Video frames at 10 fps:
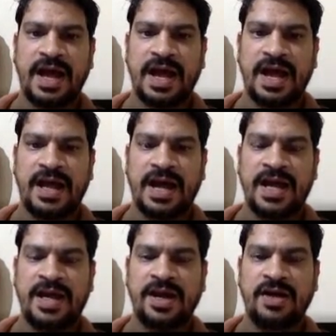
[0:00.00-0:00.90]
Right
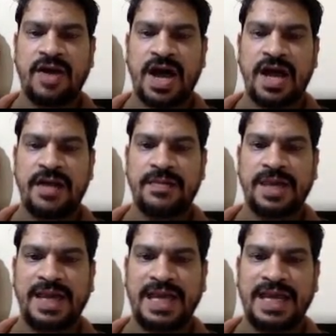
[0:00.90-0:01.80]
now I am
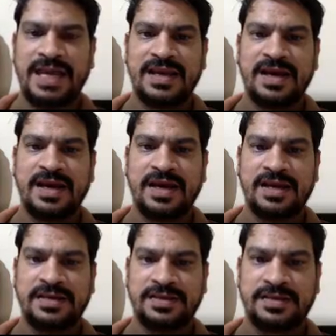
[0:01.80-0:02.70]
in Arad.
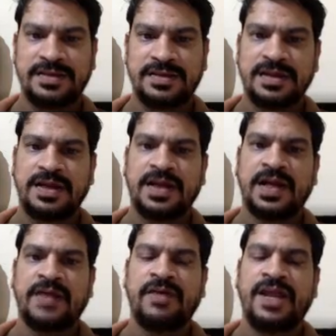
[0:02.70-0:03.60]

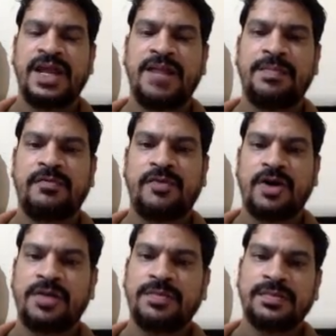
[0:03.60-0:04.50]
When I'll
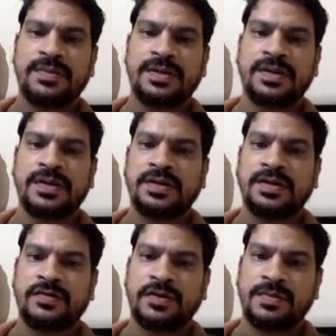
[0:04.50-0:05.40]
perform
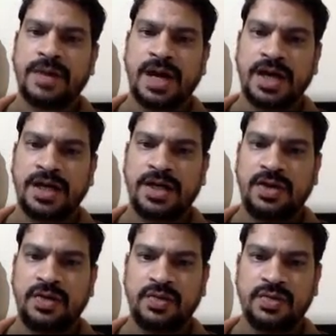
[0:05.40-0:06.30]
from Arad
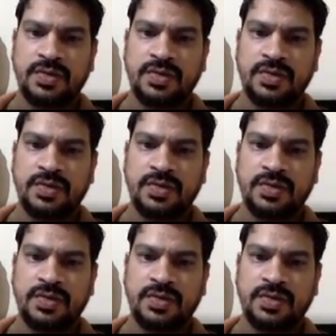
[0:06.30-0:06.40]
to